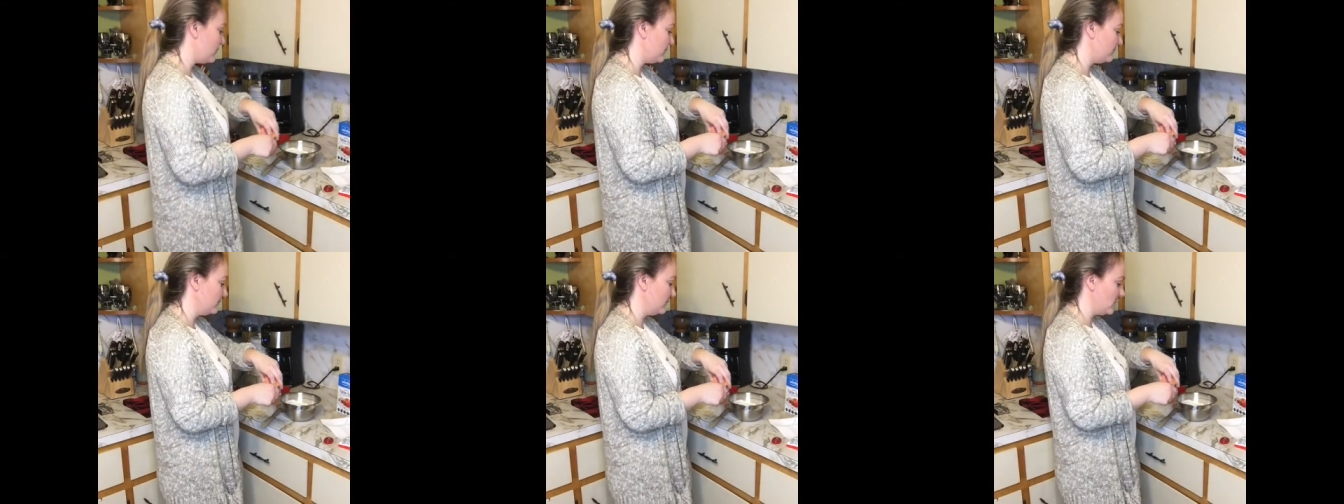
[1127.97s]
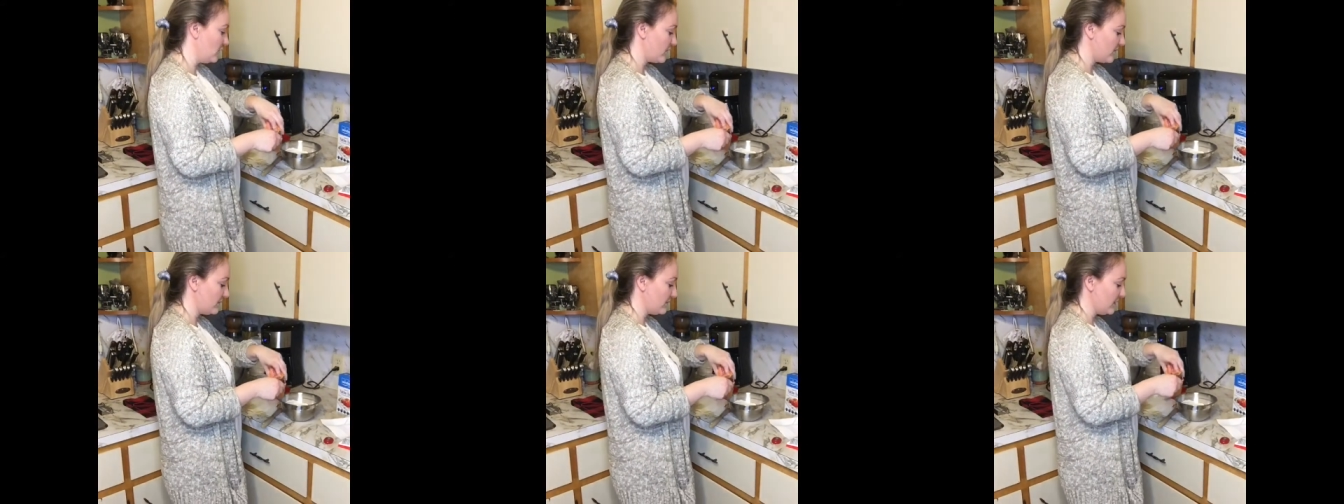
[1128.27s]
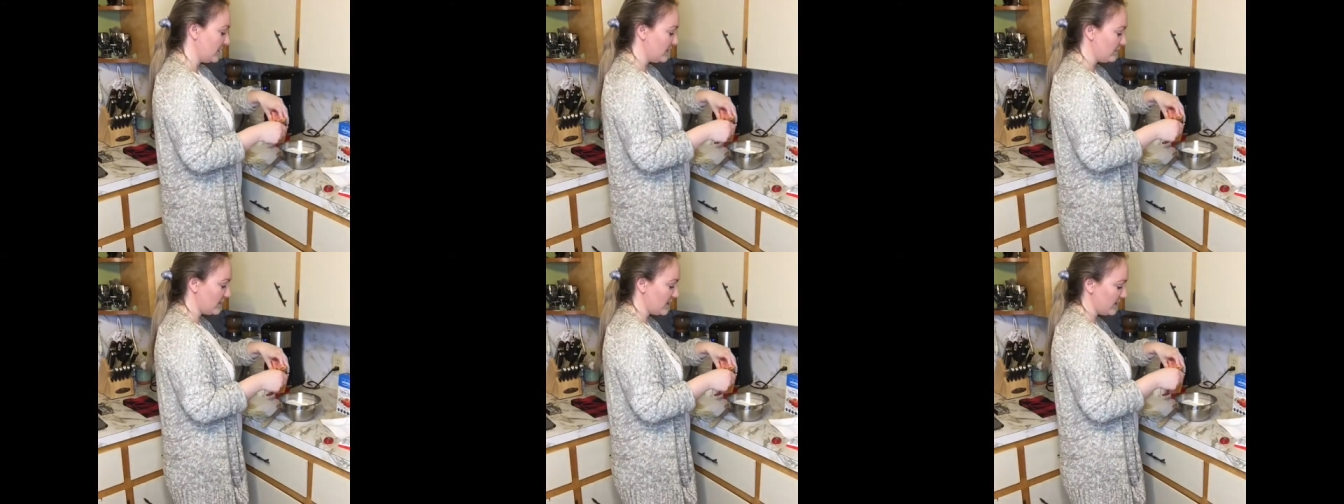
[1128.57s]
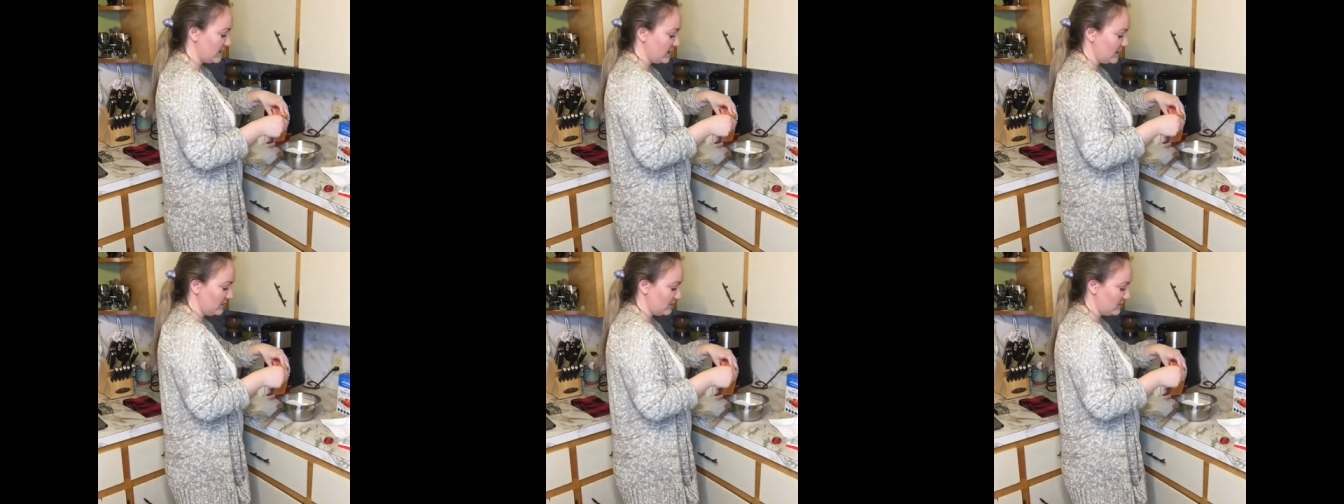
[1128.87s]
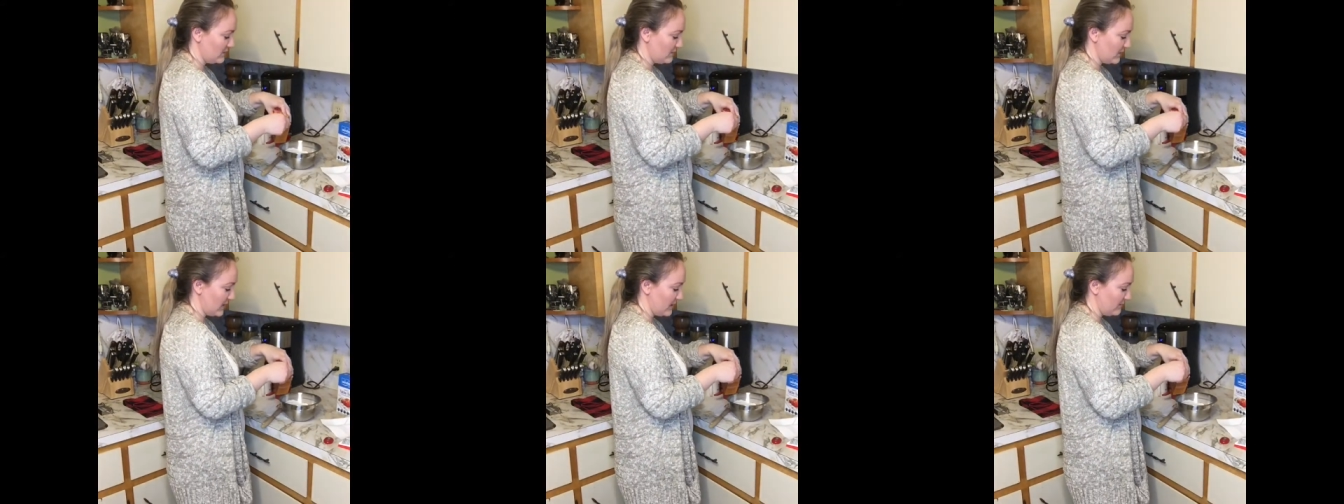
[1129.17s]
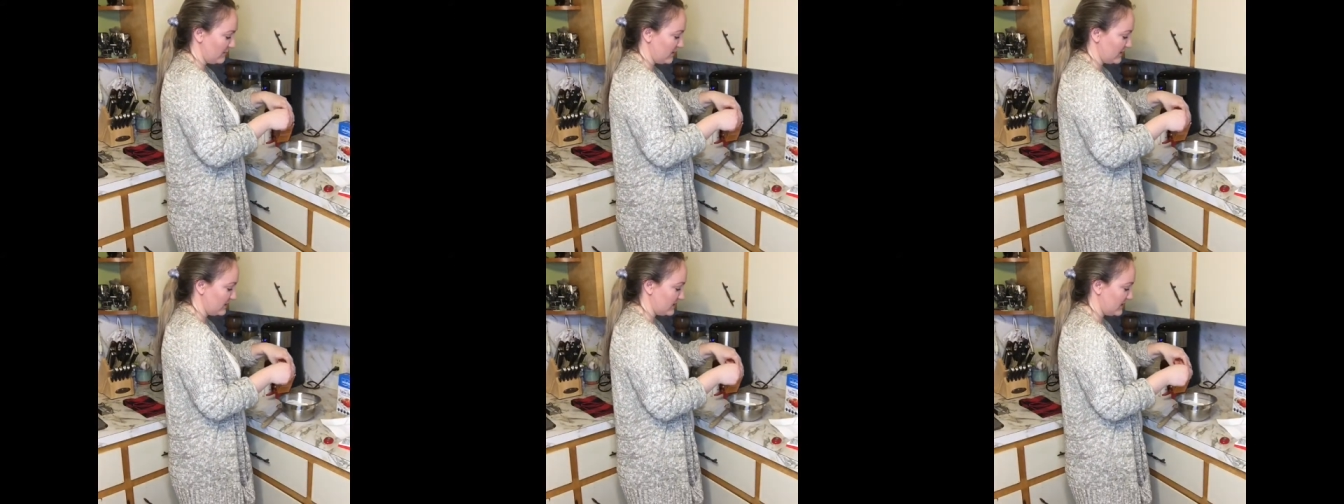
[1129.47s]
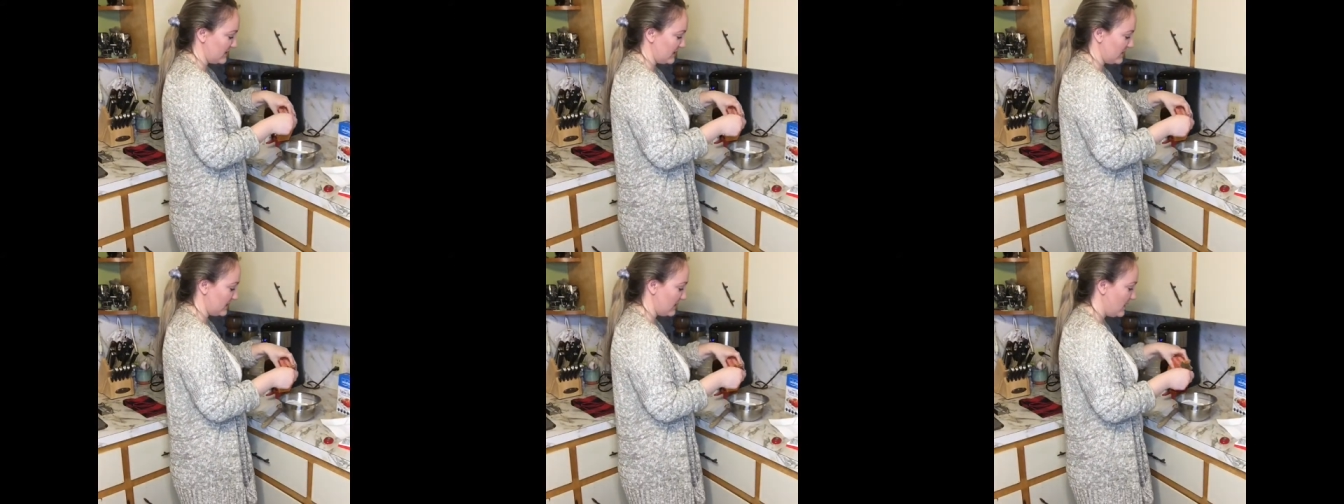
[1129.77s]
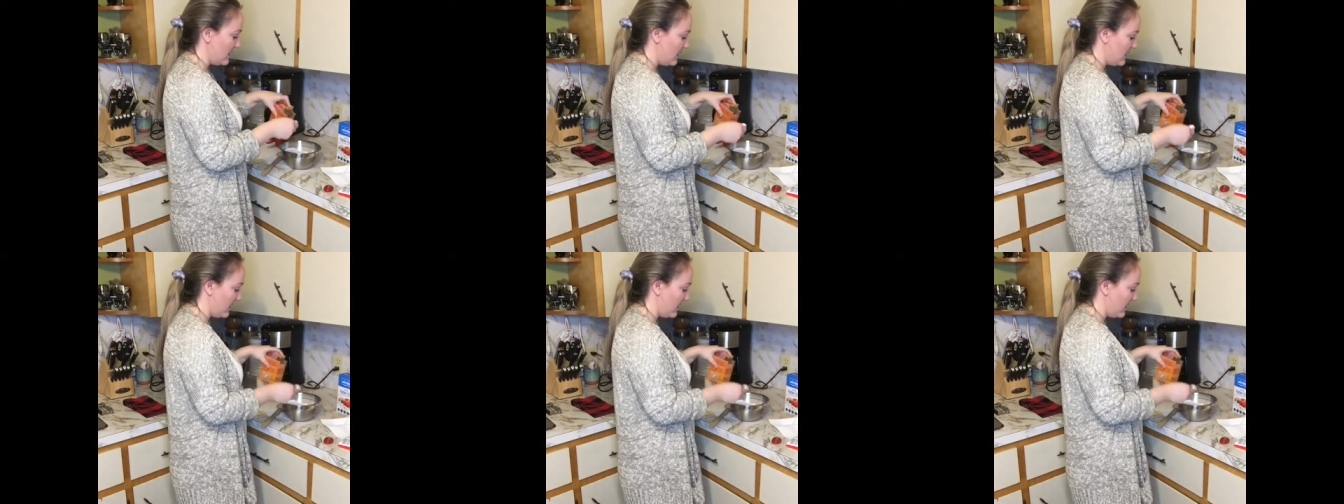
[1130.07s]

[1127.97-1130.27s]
Normally I'm not a huge brand person.